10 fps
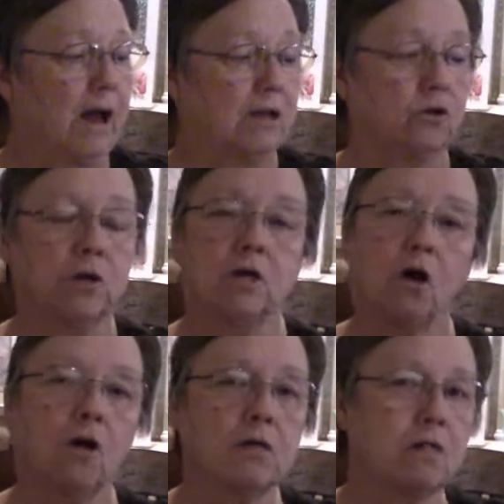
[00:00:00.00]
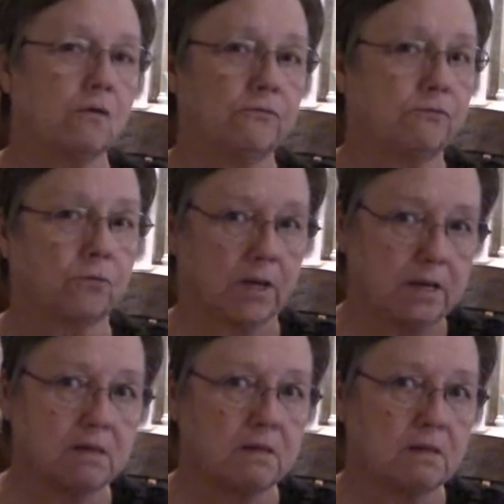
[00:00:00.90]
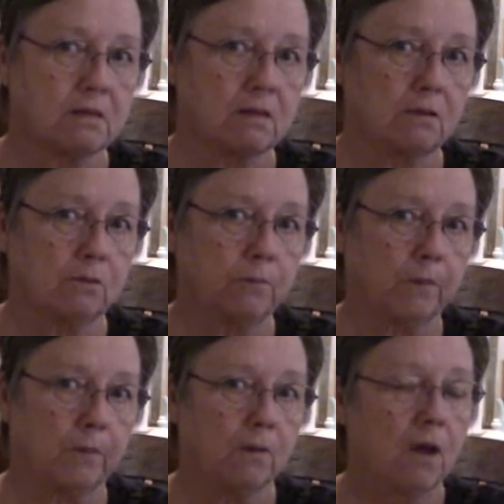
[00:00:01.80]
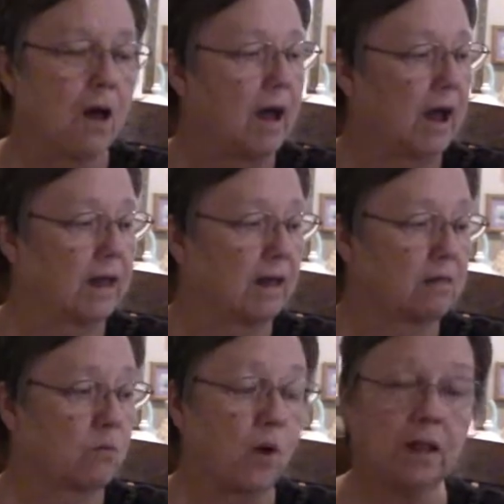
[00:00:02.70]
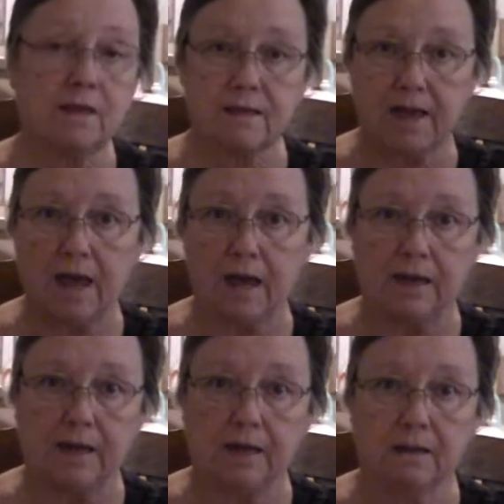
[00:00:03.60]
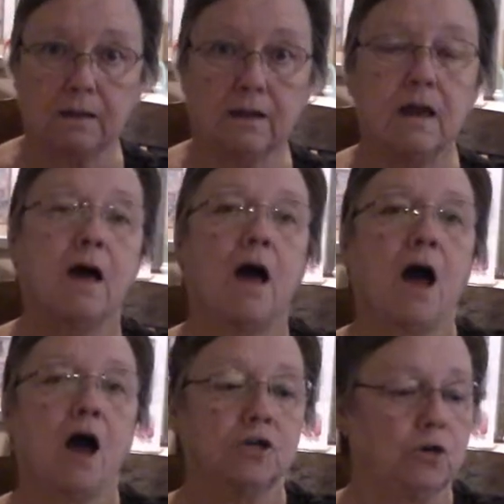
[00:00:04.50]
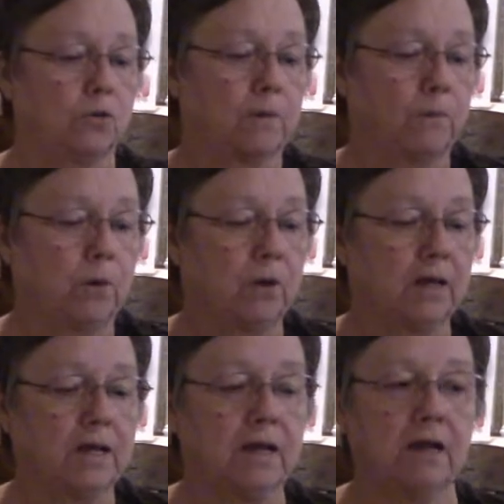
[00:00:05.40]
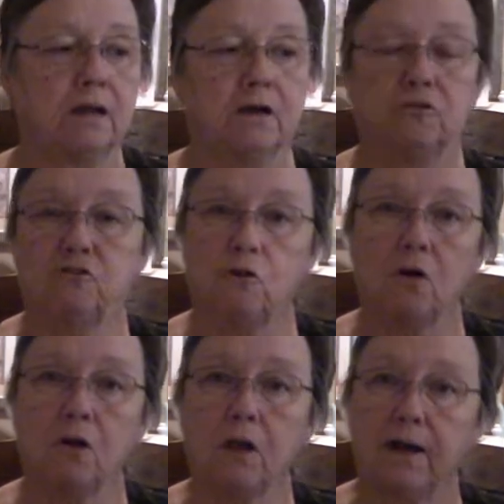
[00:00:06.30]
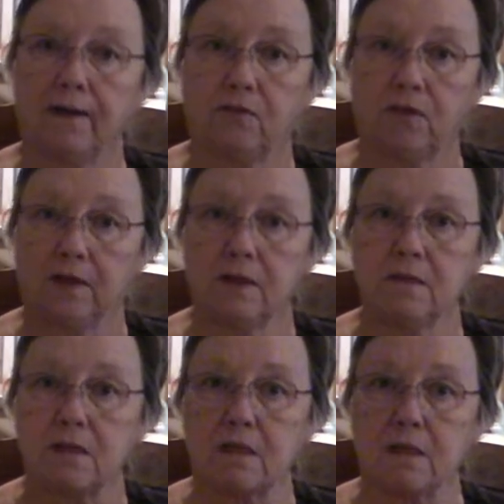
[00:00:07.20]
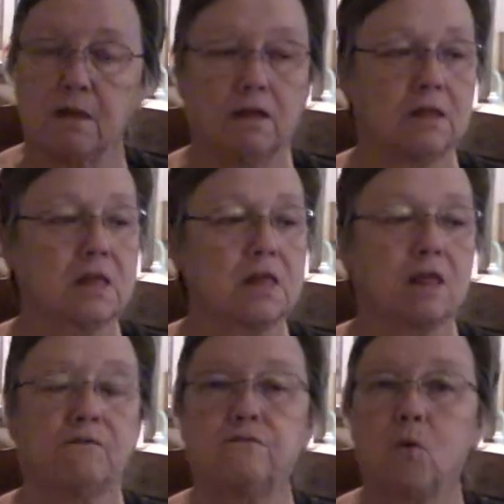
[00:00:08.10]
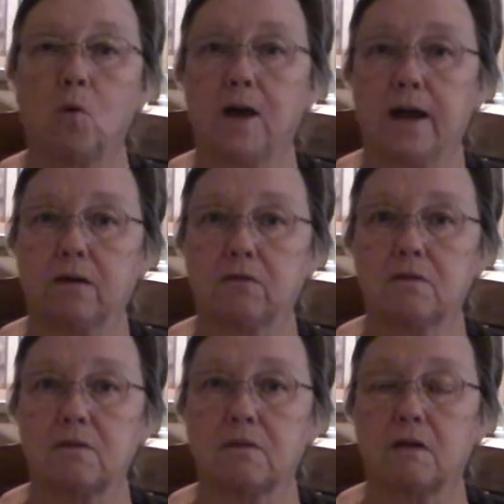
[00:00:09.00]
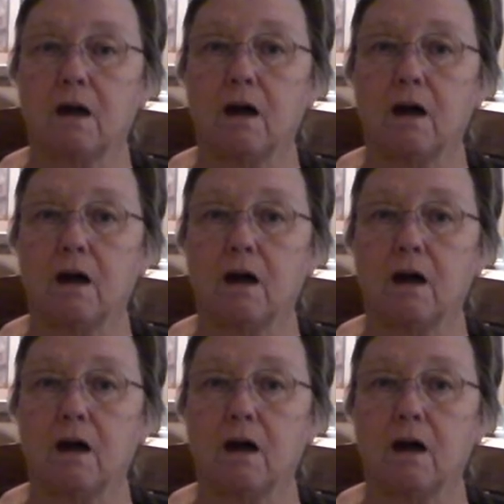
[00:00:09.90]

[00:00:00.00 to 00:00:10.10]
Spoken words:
And you can also freeze this soup as well as canning it. You can put it in a jar like this. This is a 4-ounce